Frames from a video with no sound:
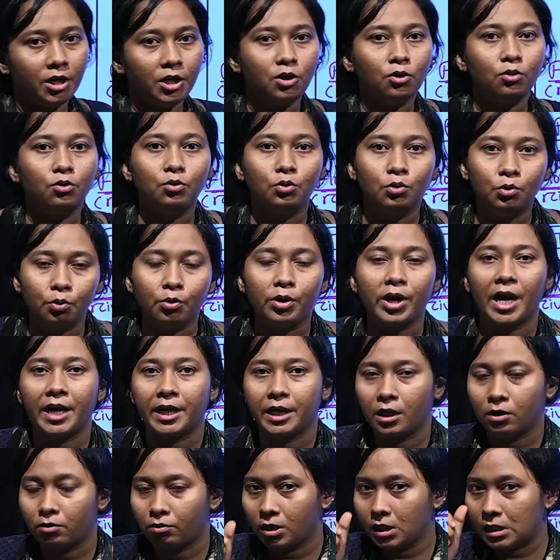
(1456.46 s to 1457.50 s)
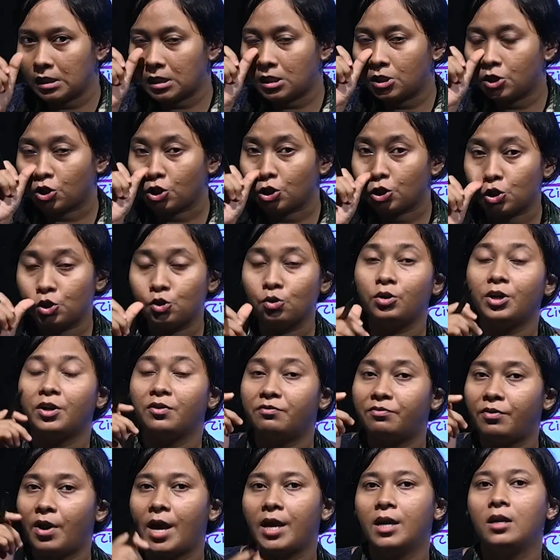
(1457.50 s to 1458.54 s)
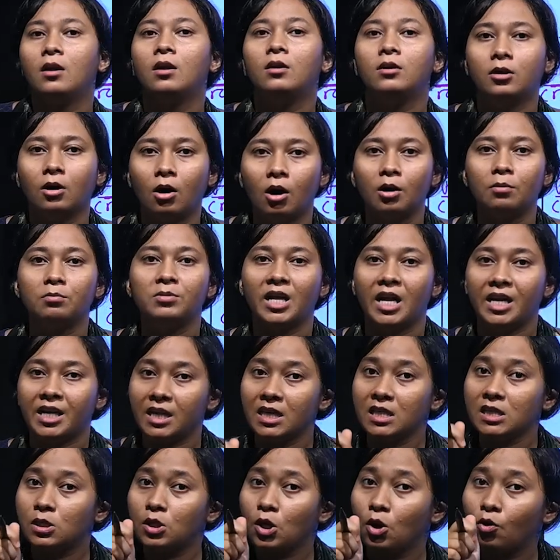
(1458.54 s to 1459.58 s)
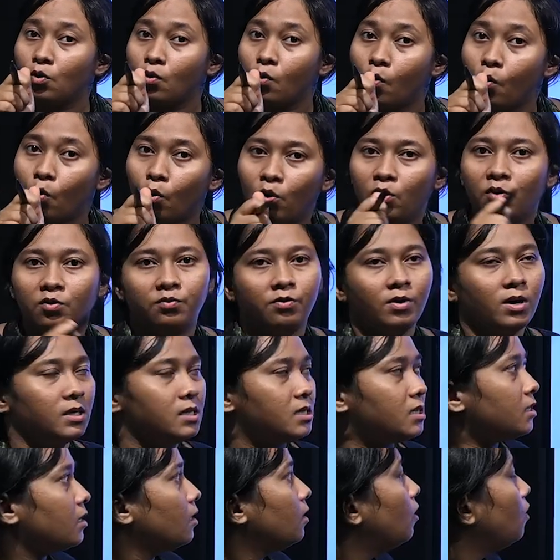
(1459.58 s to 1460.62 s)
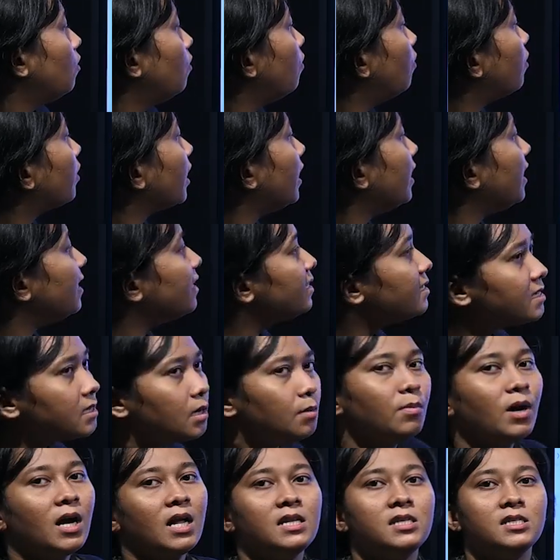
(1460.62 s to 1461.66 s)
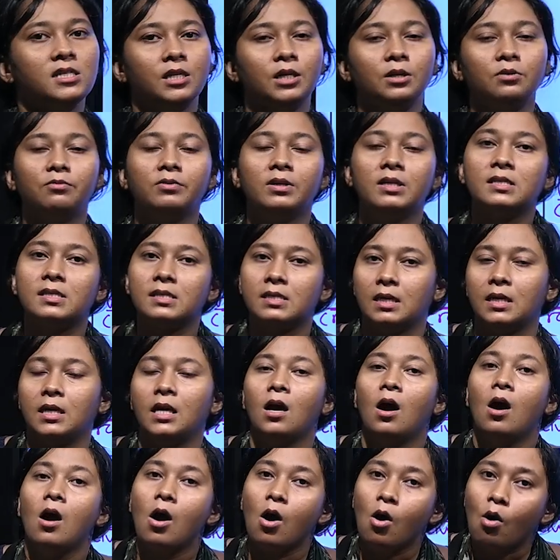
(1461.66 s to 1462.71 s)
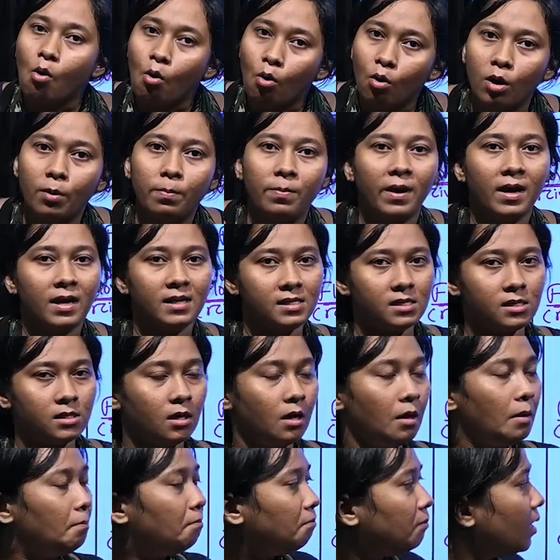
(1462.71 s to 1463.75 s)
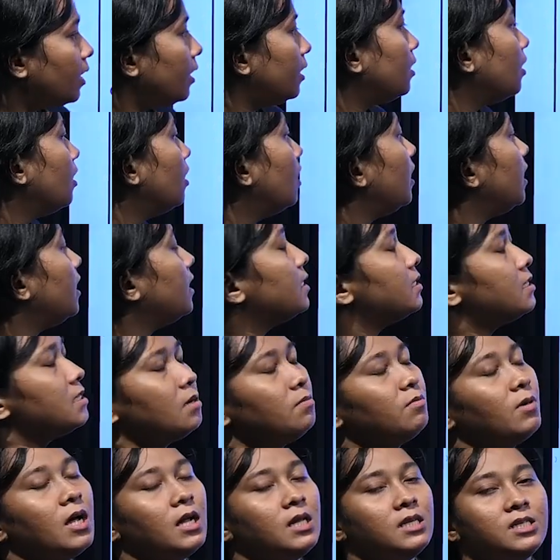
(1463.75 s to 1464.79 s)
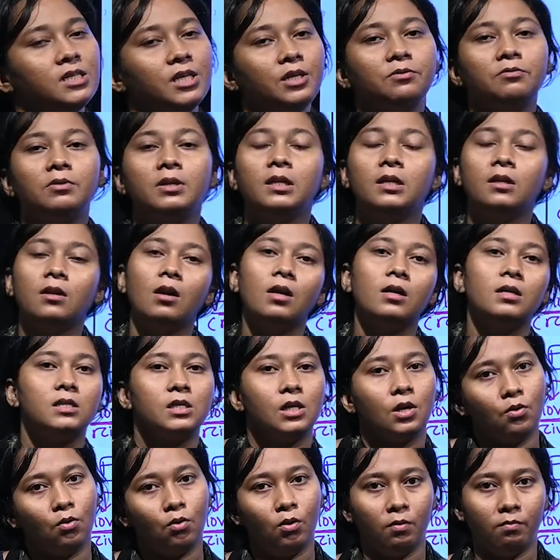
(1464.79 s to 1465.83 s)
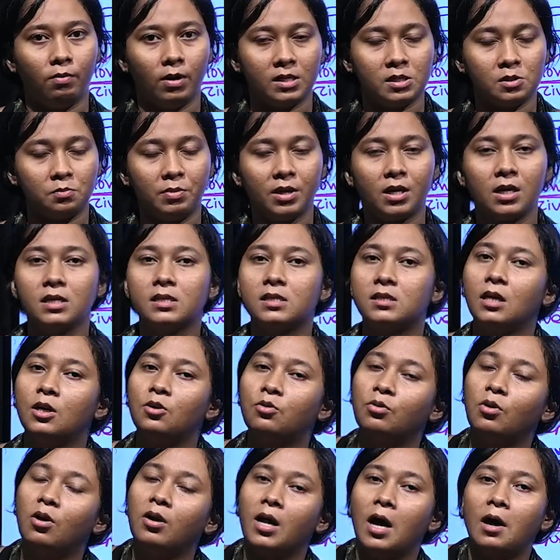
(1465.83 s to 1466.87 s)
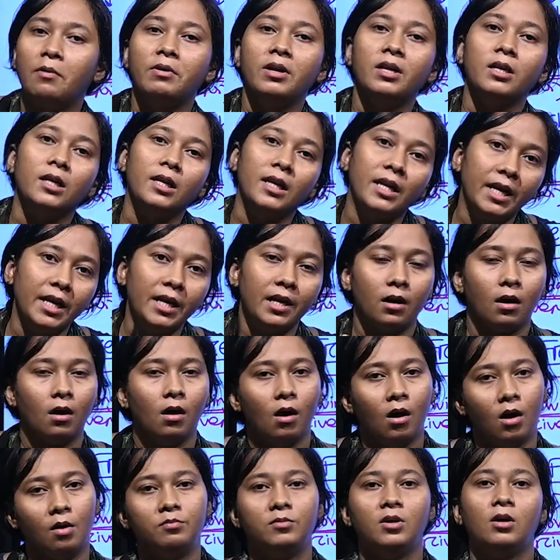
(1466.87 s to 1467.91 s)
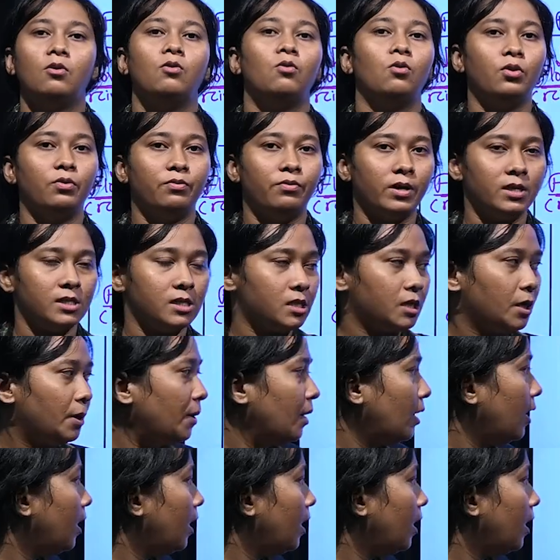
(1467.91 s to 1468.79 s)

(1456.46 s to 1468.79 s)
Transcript: into two categories just to define a term, that is your holdfast. Okay, in some algae you will see holdfast, but in some algae you will not see holdfast because they do not have a need of the holdfast.